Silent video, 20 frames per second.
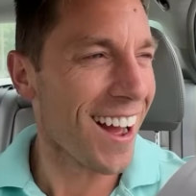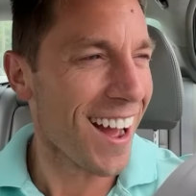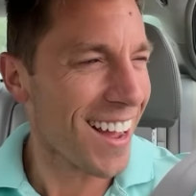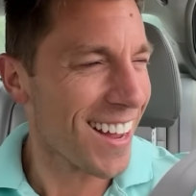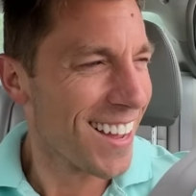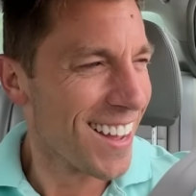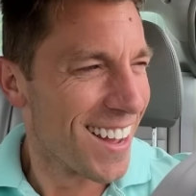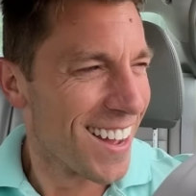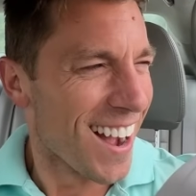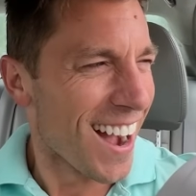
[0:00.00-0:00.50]

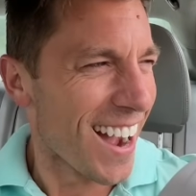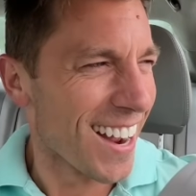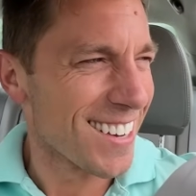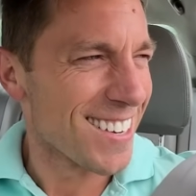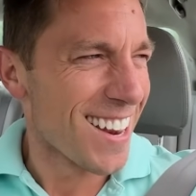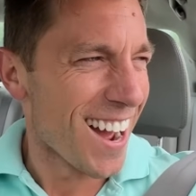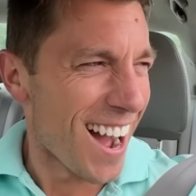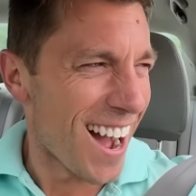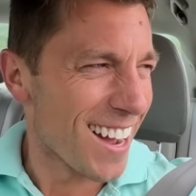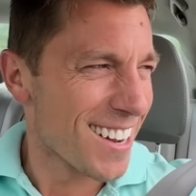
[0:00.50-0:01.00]
I
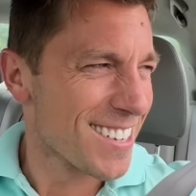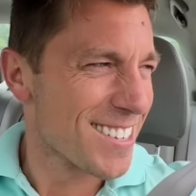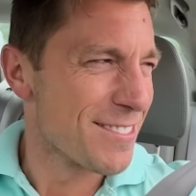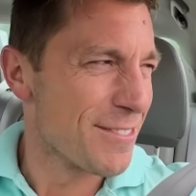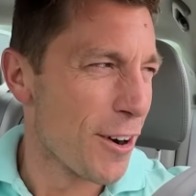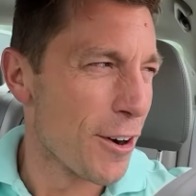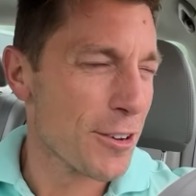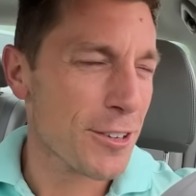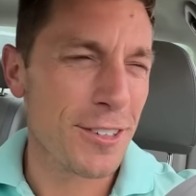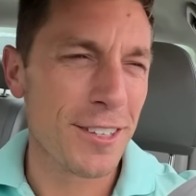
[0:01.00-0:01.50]
dodged
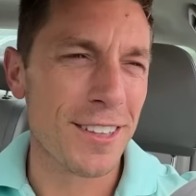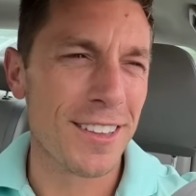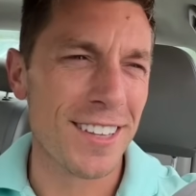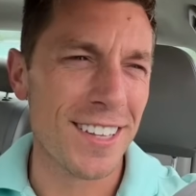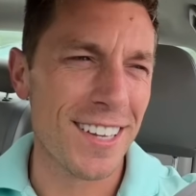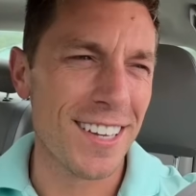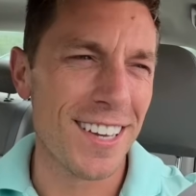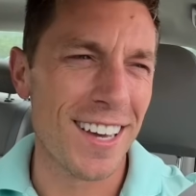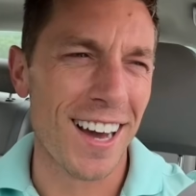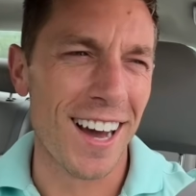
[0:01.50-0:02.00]
most of
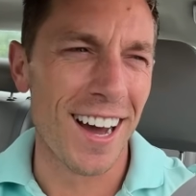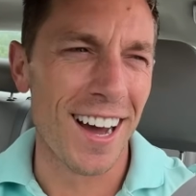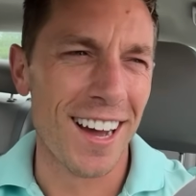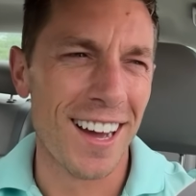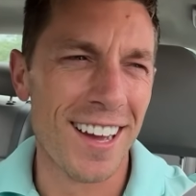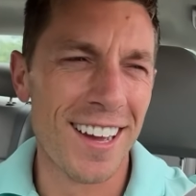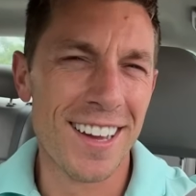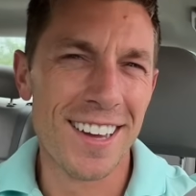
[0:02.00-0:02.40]
the